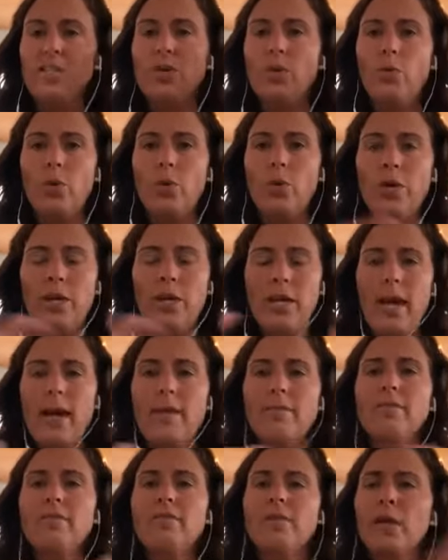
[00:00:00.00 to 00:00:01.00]
So we
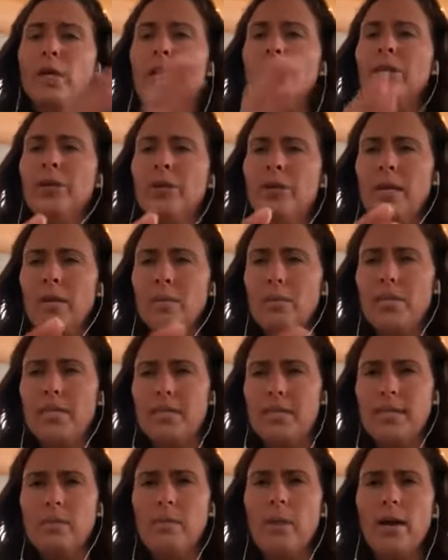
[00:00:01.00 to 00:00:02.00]
have a very unique
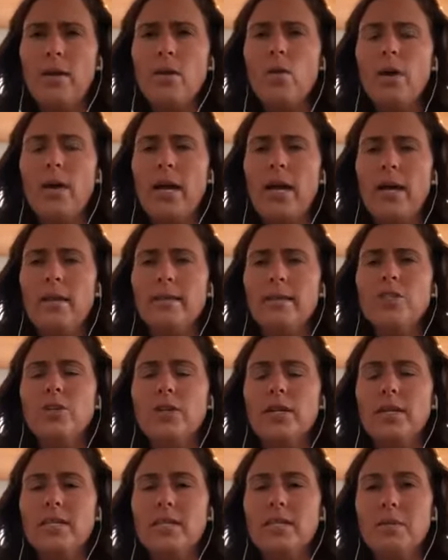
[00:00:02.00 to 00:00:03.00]
business model, and the
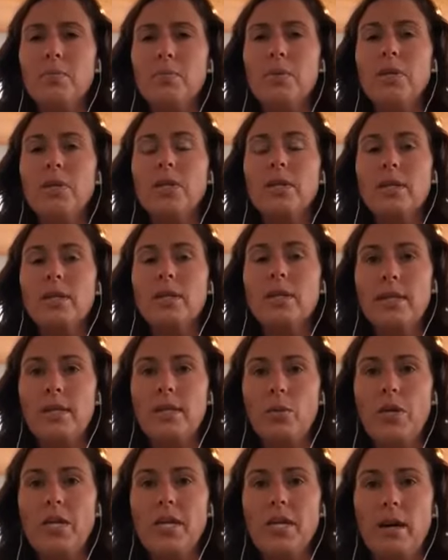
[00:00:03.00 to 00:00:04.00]

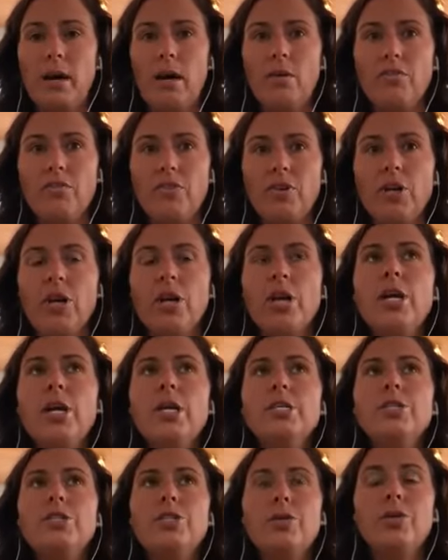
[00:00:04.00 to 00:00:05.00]
traceability we can offer
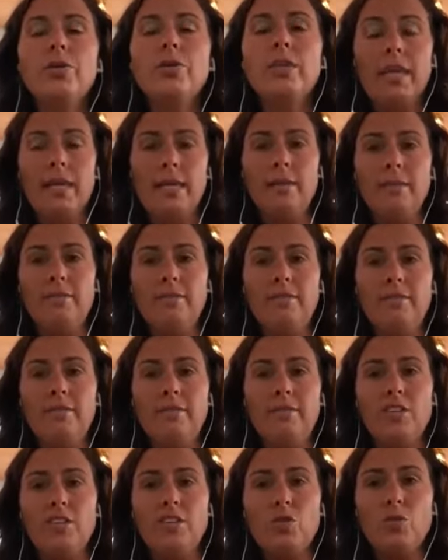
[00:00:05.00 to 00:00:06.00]
to the
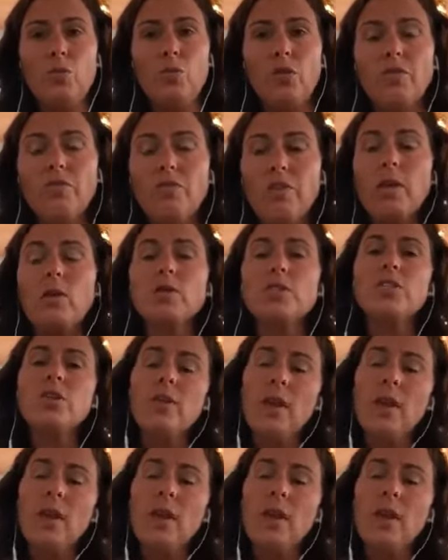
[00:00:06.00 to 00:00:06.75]
individual field.